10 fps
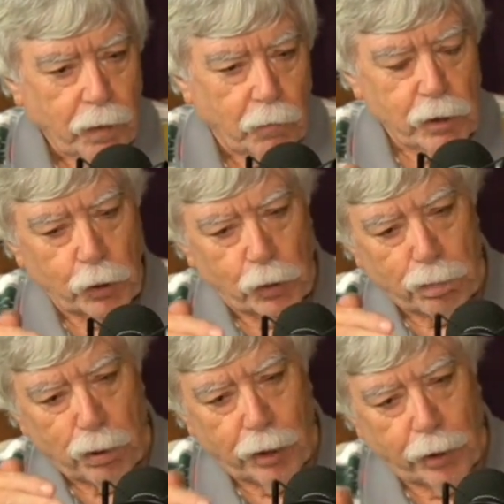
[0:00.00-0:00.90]
Was it the
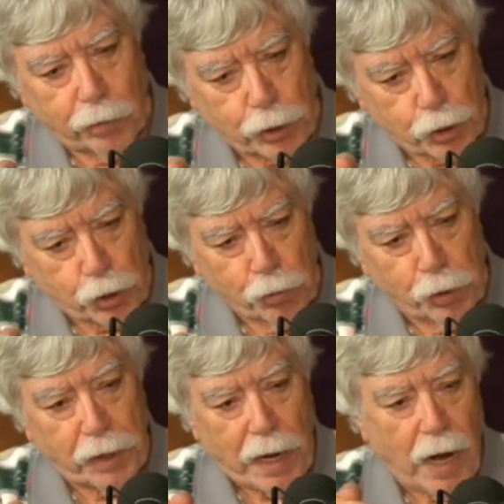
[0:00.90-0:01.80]
players
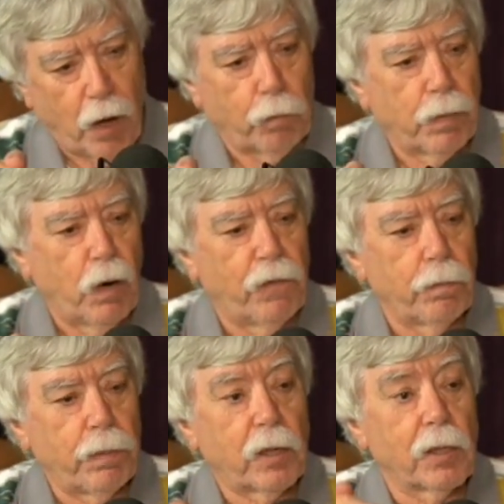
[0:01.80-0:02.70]
tuning out
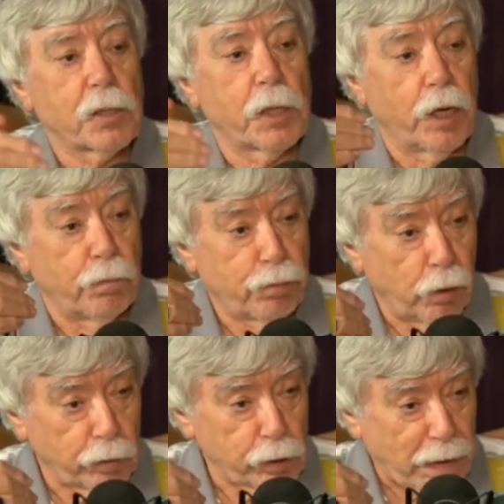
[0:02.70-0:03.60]
Melvin because they had
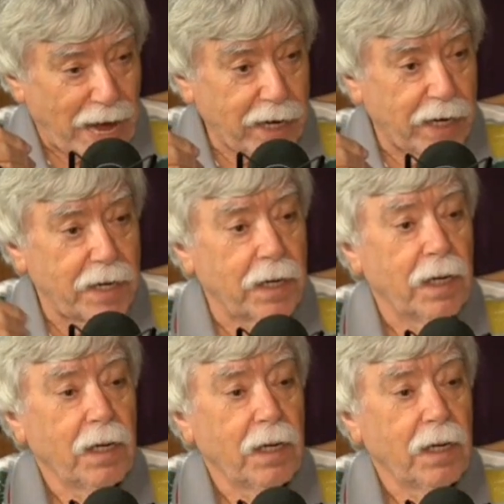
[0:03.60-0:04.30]
Preller's backing?